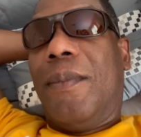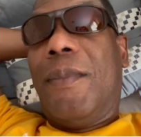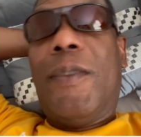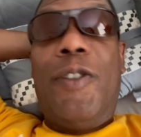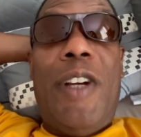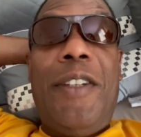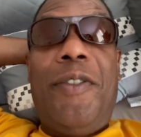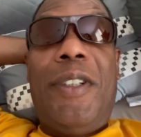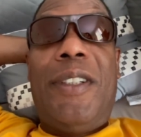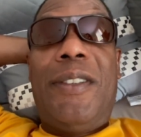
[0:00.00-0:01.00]
you ready
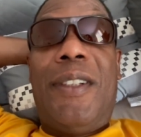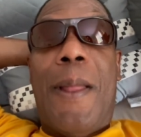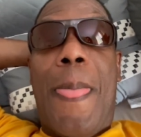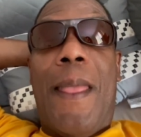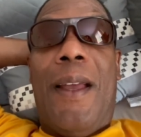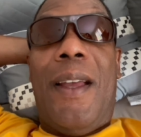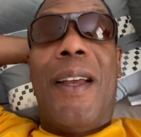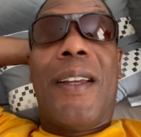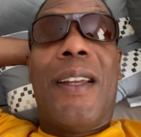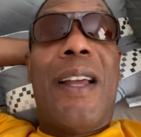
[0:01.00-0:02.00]
for this?
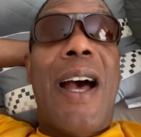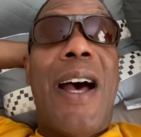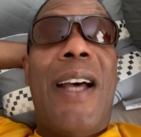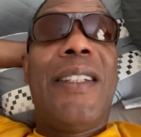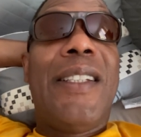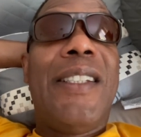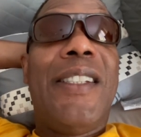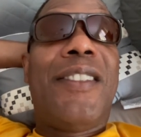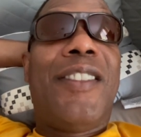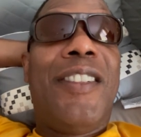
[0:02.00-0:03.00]
God
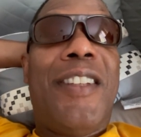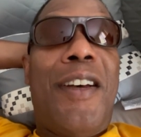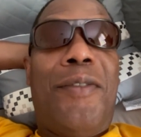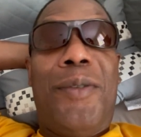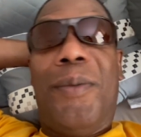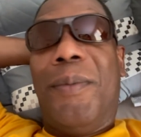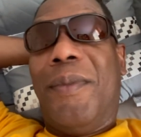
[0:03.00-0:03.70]
is the devil.